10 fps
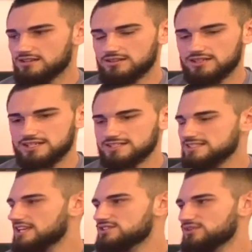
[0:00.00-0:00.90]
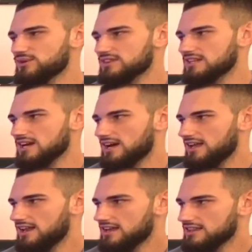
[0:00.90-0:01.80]
Look at Sage
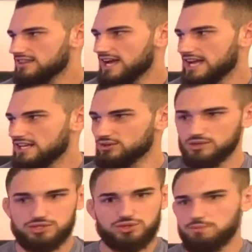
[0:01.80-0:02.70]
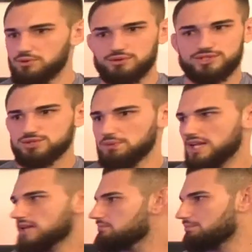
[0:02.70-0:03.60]
Northcutt. The guy can do a triple
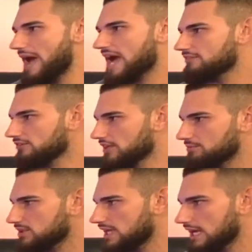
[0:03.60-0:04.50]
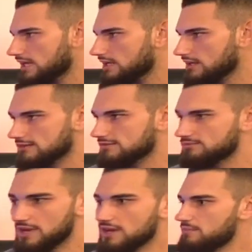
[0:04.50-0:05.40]
spinning backflip kick
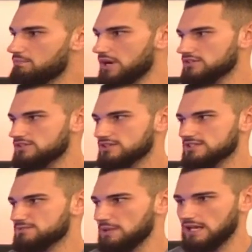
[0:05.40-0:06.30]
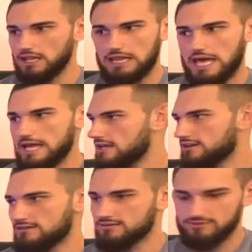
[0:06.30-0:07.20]
and punch the speed of light
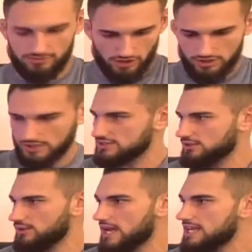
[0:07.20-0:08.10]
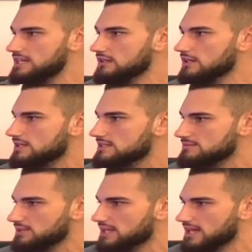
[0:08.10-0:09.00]
and looks the way he looks,
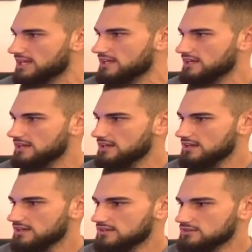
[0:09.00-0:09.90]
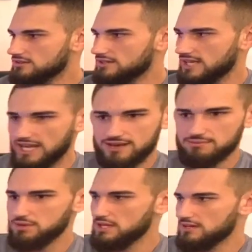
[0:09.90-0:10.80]
but
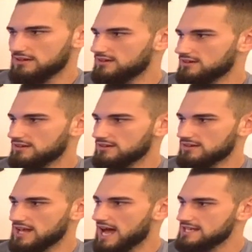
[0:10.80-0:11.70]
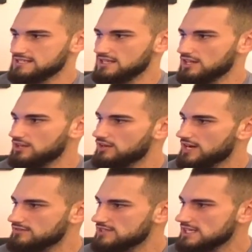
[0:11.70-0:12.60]
can't beat guys in the
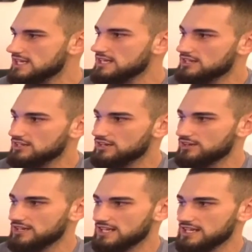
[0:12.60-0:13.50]
UFC.